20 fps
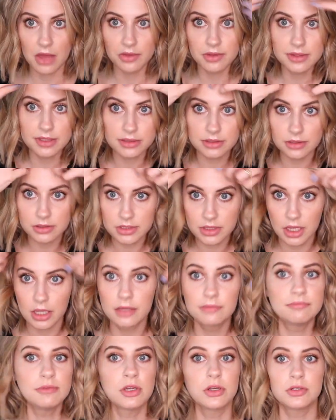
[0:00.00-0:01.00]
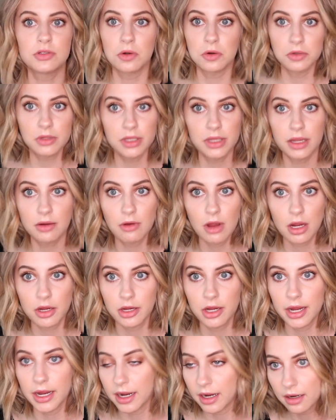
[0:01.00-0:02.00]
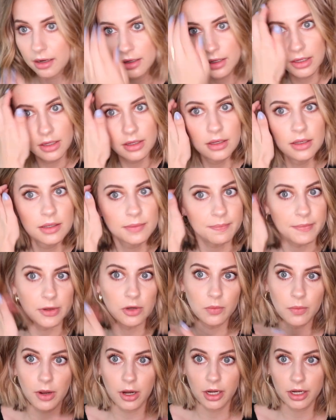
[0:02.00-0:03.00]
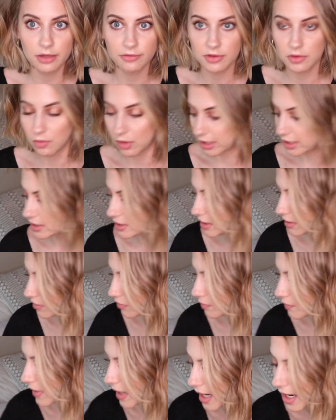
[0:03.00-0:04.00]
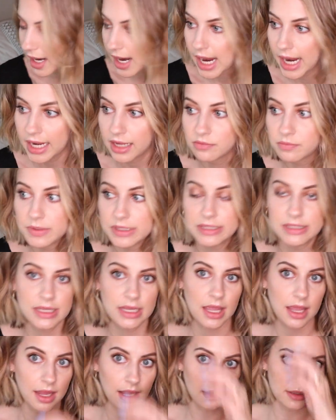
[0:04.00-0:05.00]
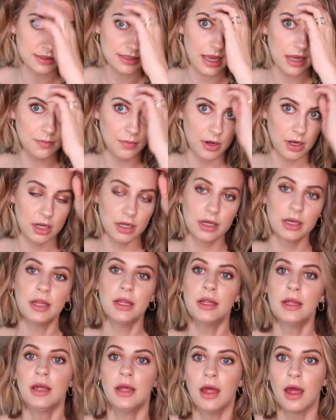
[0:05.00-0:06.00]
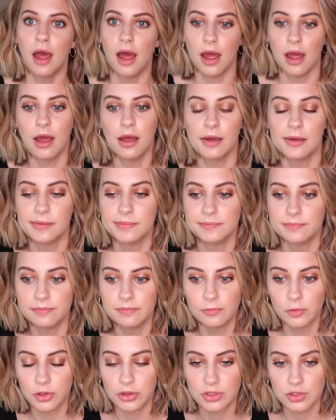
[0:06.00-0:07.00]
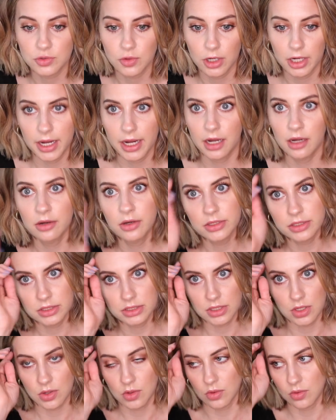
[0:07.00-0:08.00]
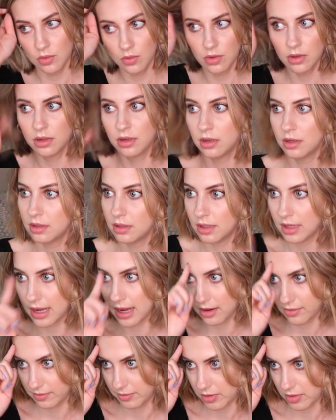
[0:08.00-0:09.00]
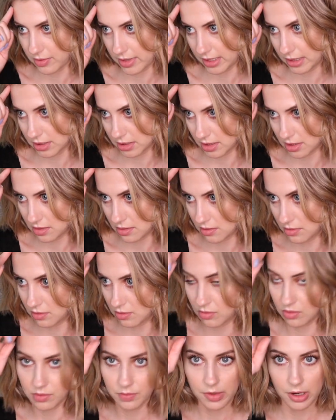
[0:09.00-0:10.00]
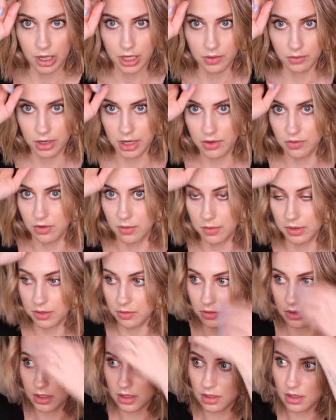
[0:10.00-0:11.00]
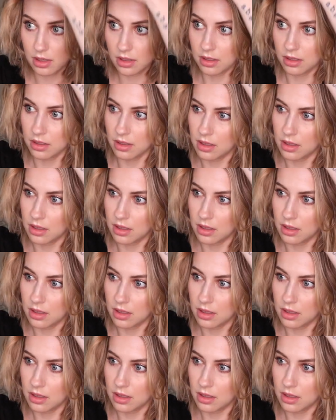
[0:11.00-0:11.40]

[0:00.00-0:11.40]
Now that this looks good, you can totally, like, rock your hair middle part if you wanted to. But I have been digging a side part with the short hair. So now I'm going to part it where I normally would